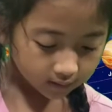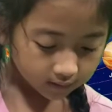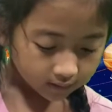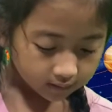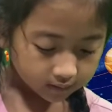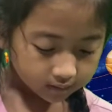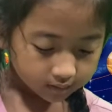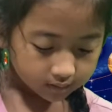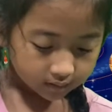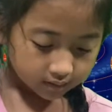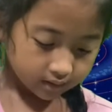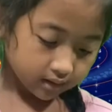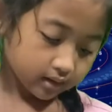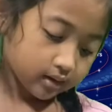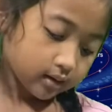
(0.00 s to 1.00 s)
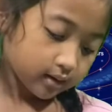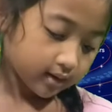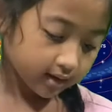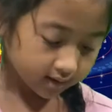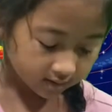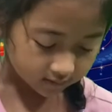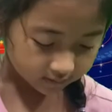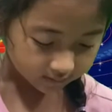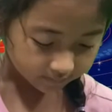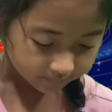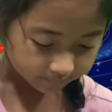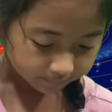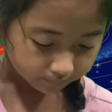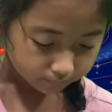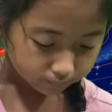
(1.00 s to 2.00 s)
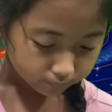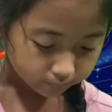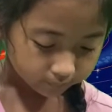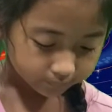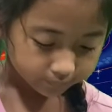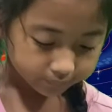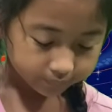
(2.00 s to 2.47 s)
Nothing is said.